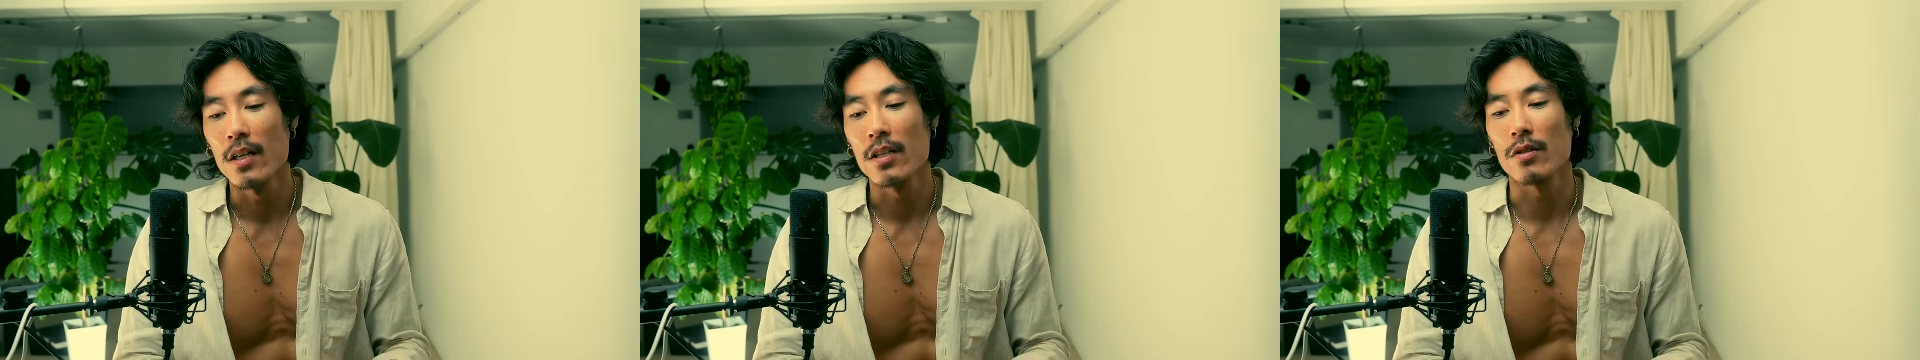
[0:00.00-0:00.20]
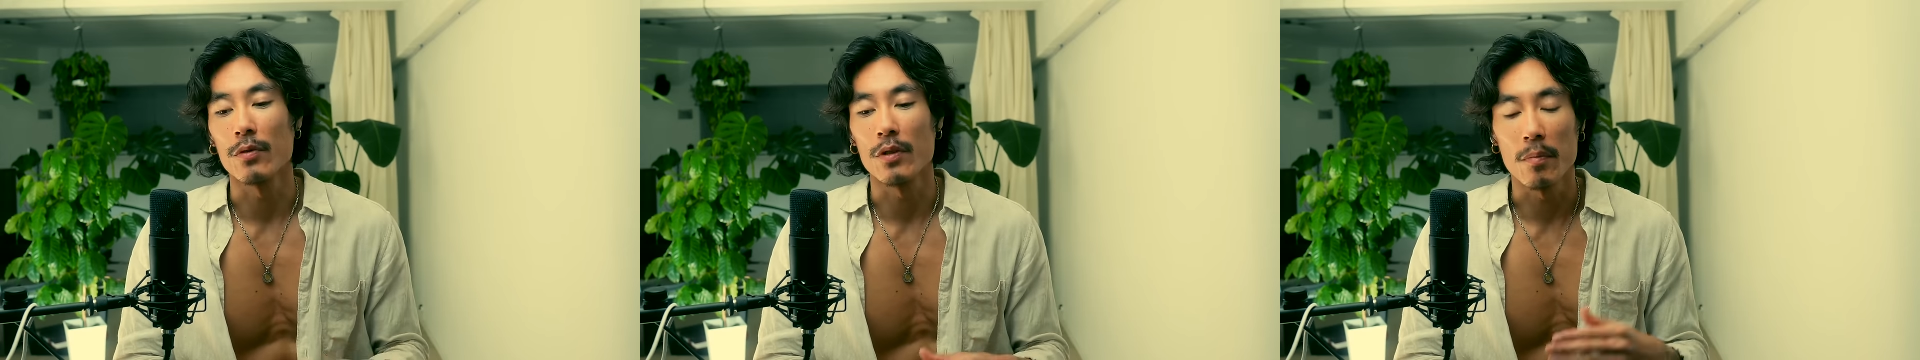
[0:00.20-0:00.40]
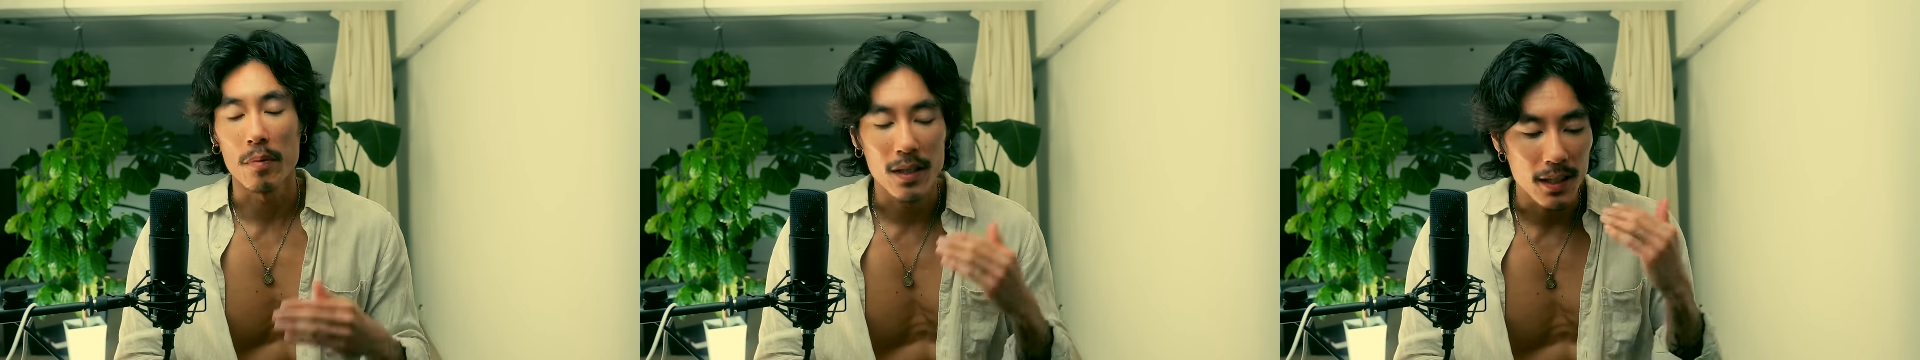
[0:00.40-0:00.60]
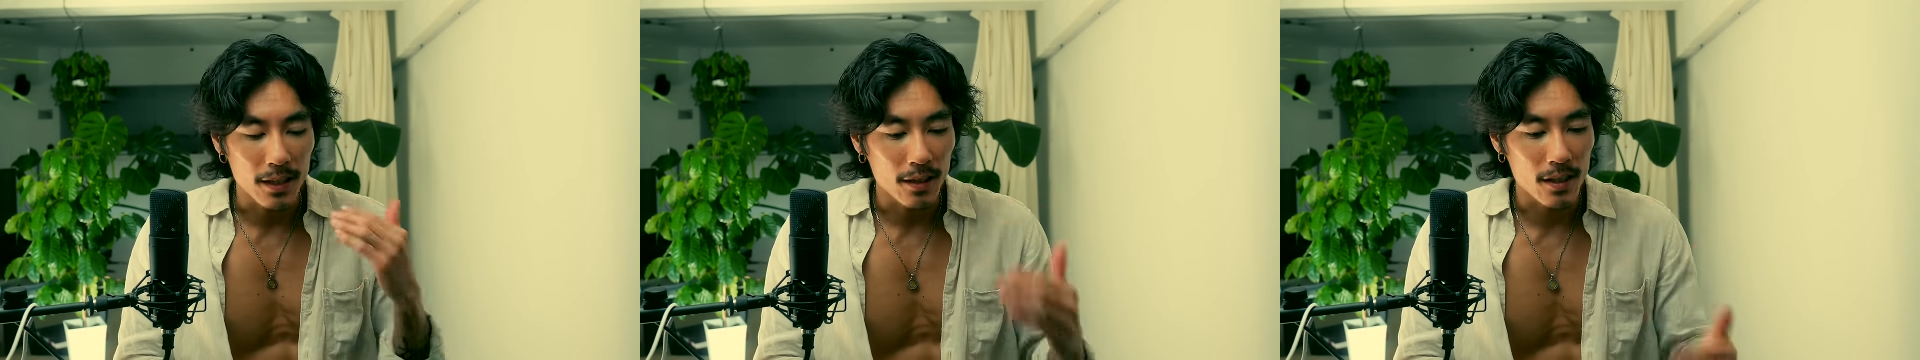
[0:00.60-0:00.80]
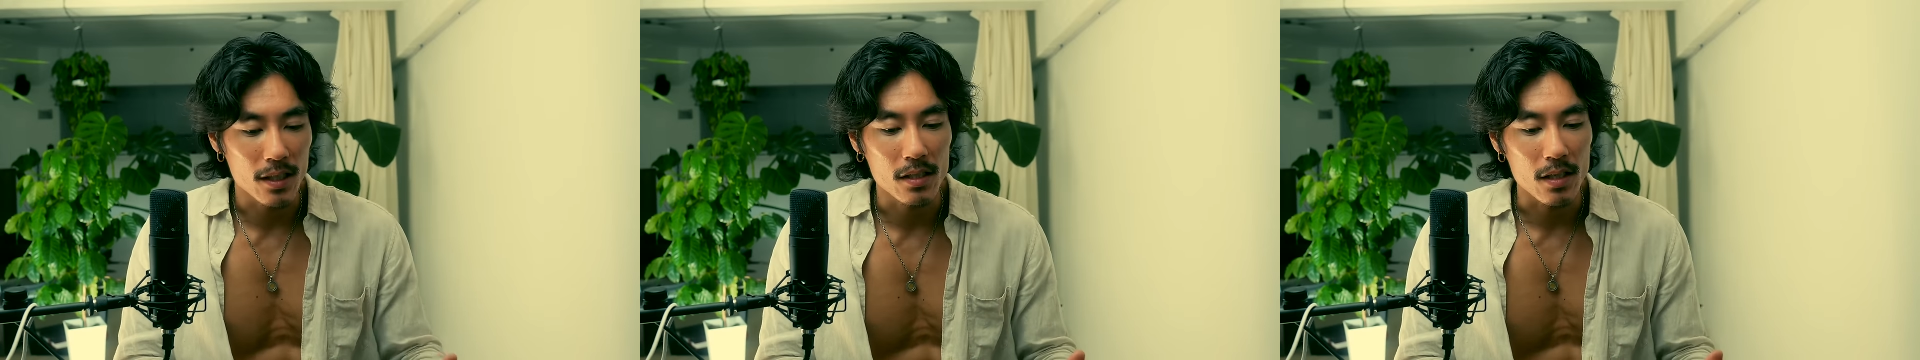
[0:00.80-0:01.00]
So when you're
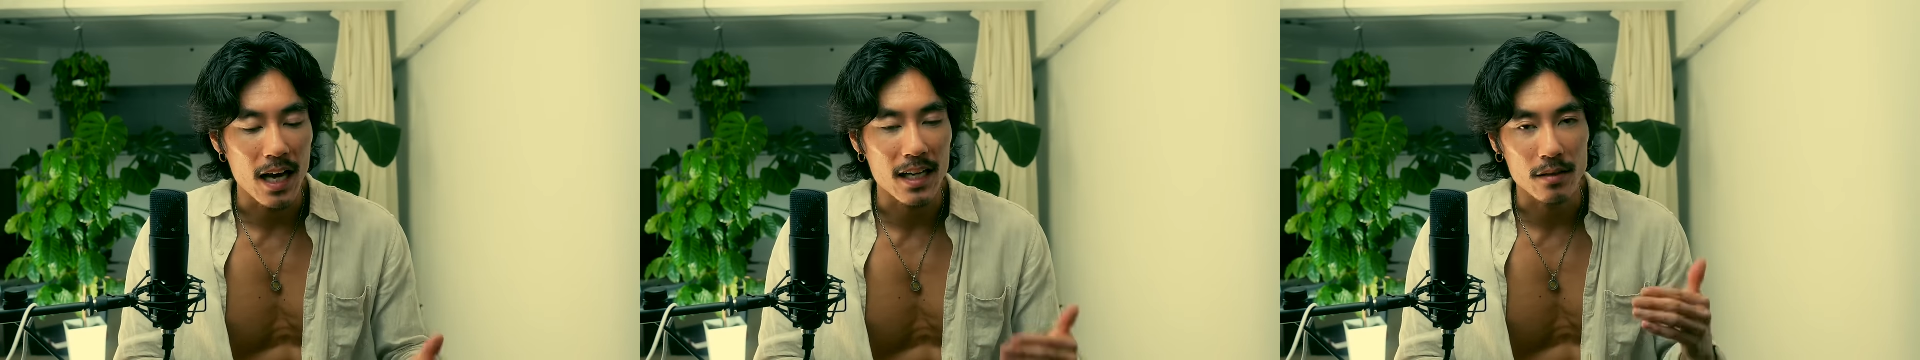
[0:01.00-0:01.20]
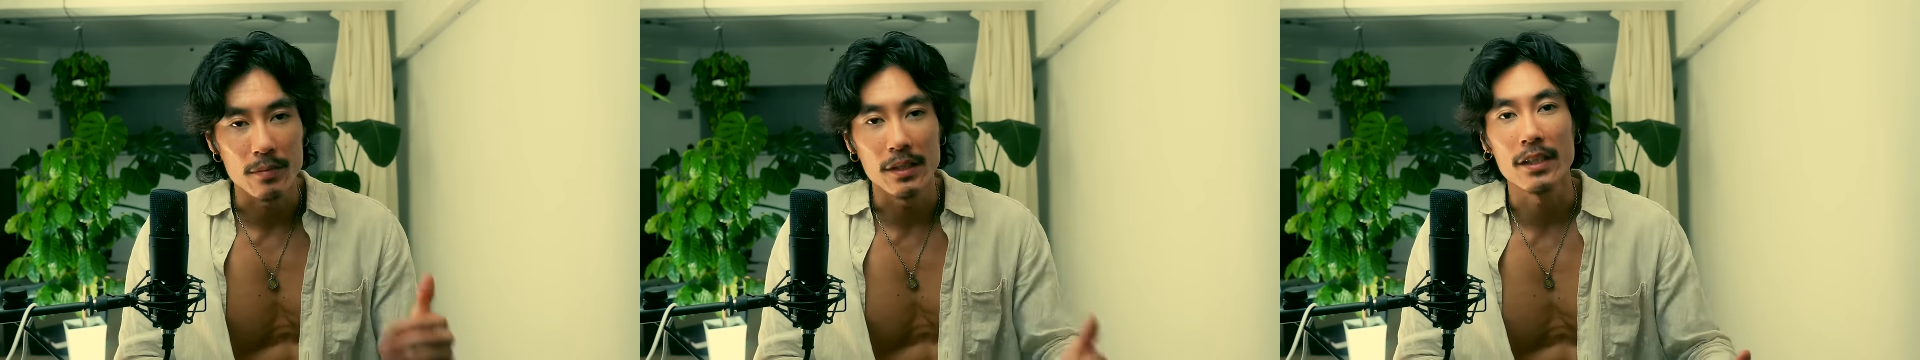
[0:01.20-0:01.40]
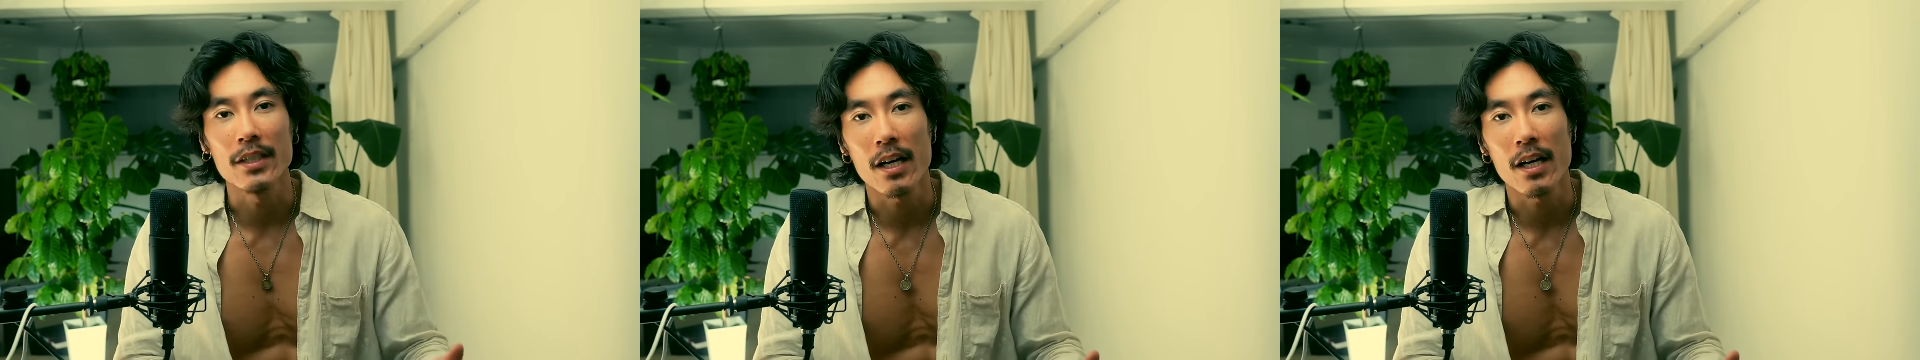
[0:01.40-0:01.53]
playing this as a main